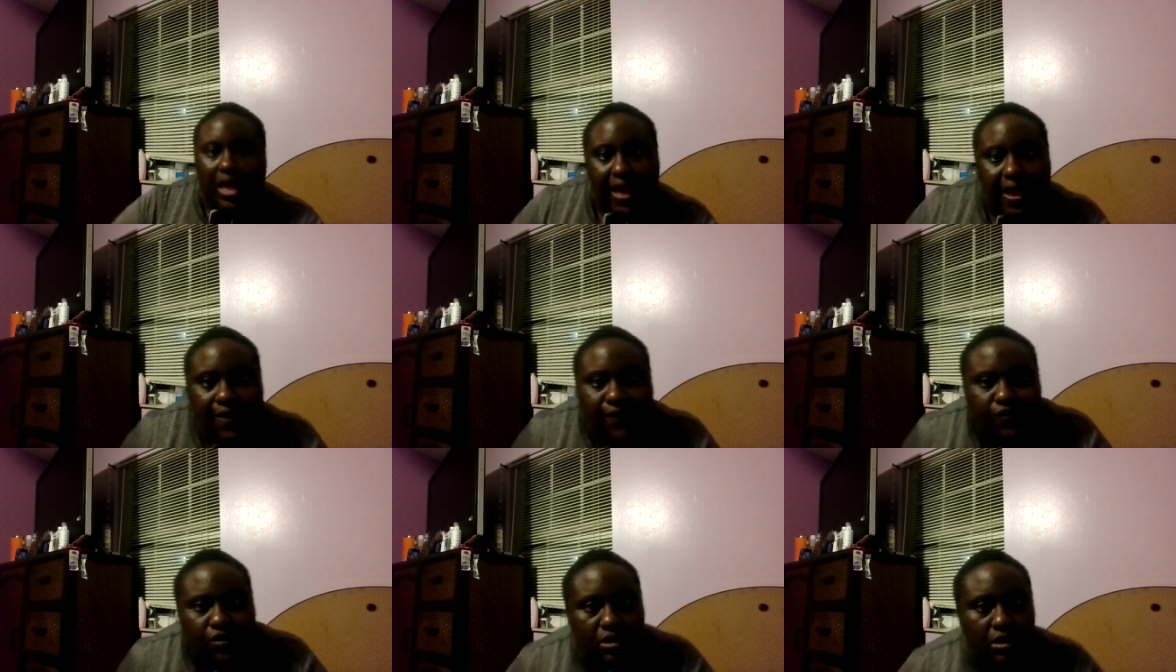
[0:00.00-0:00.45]

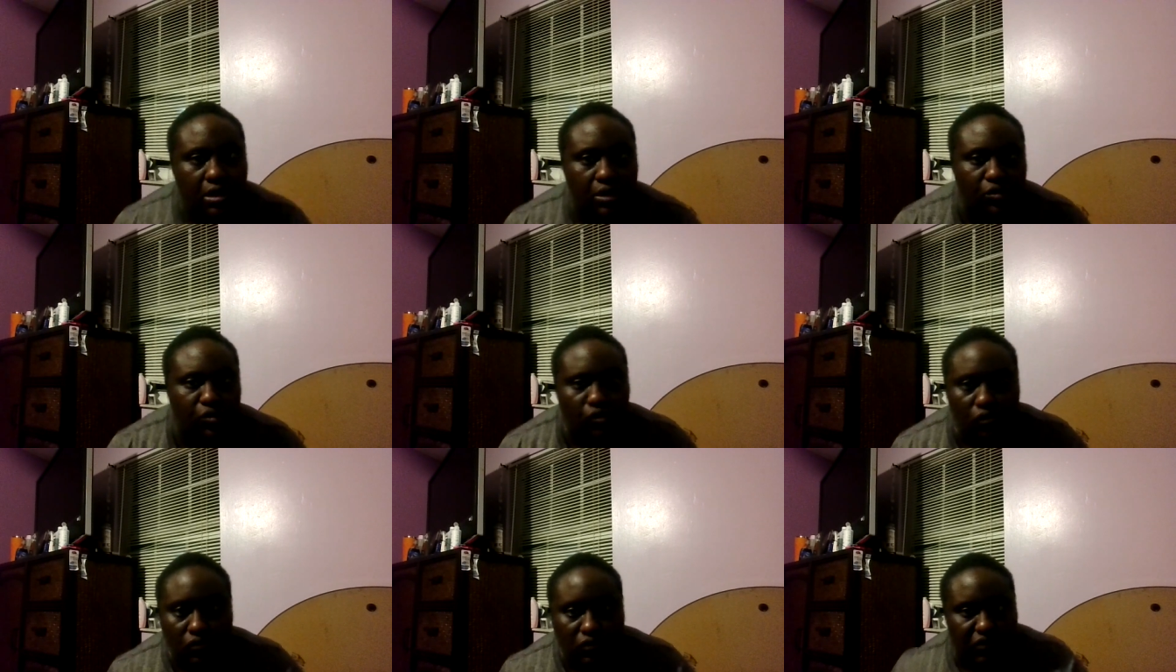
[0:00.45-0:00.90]
if you if,
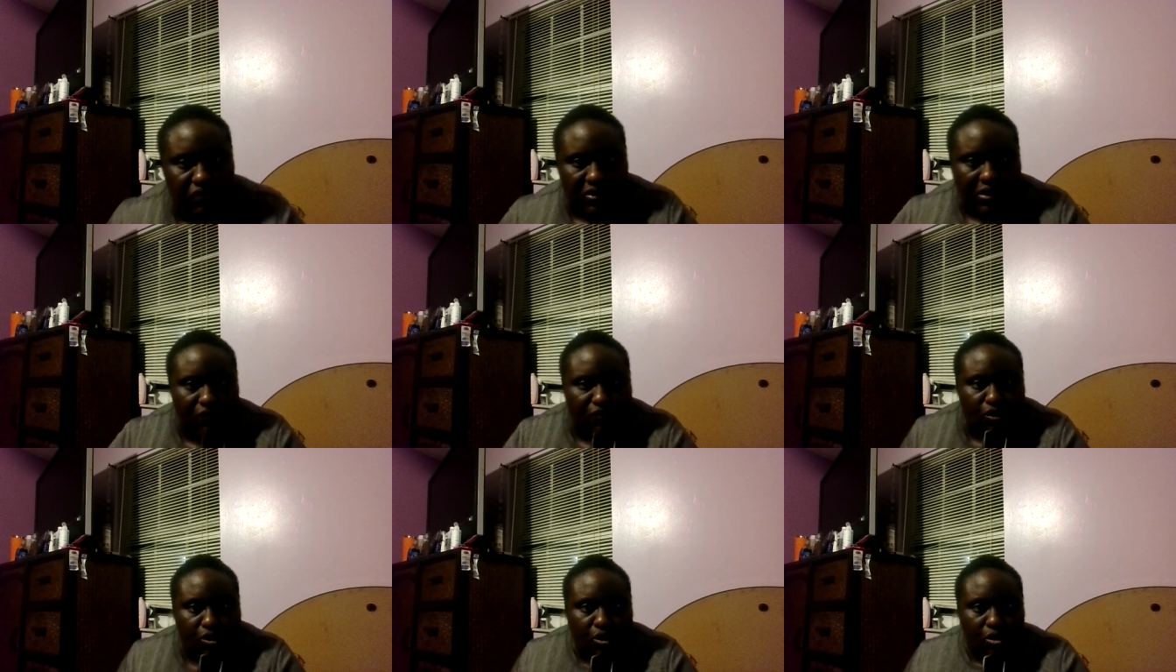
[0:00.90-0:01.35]
you,
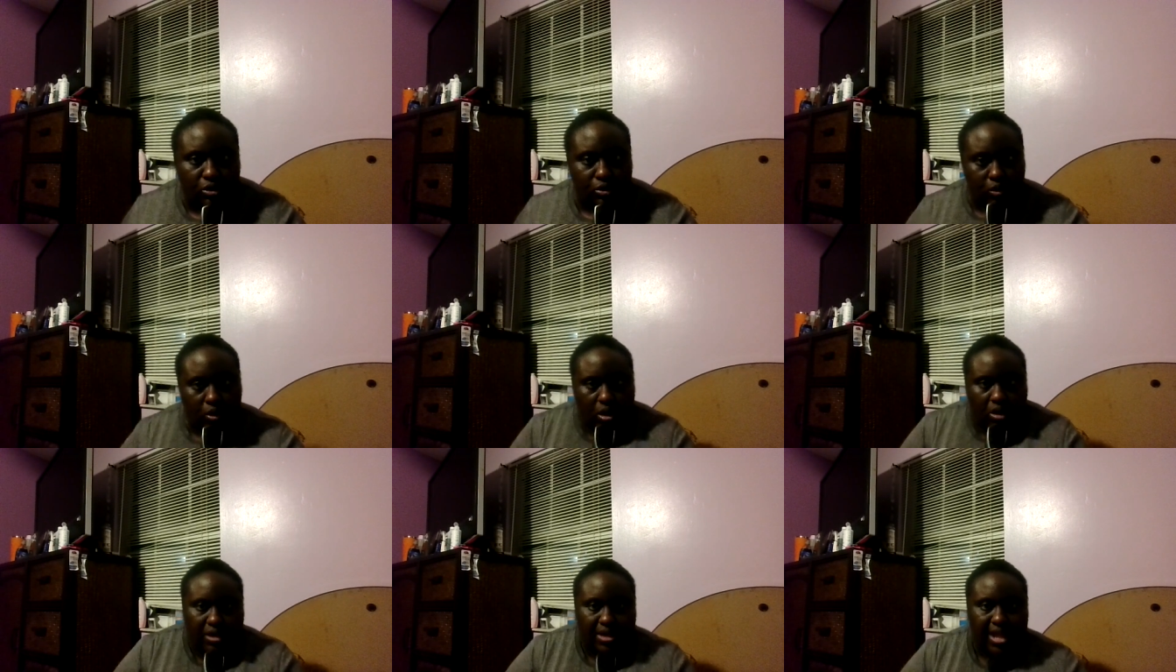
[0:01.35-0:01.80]
if you're gonna do
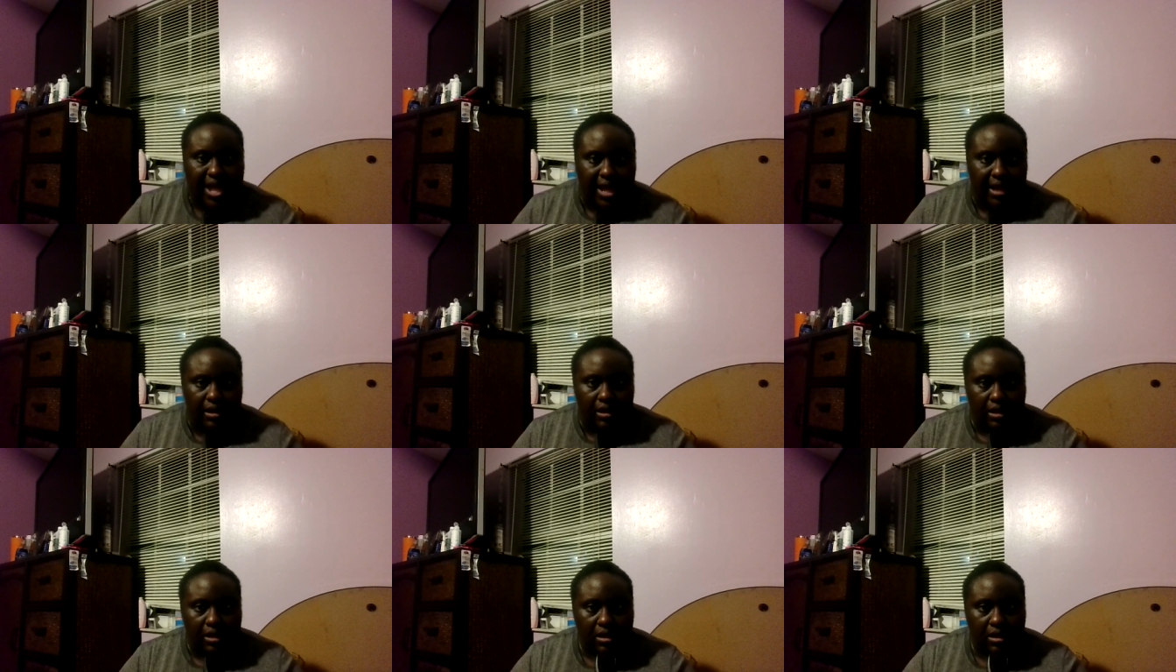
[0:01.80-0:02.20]
all of that?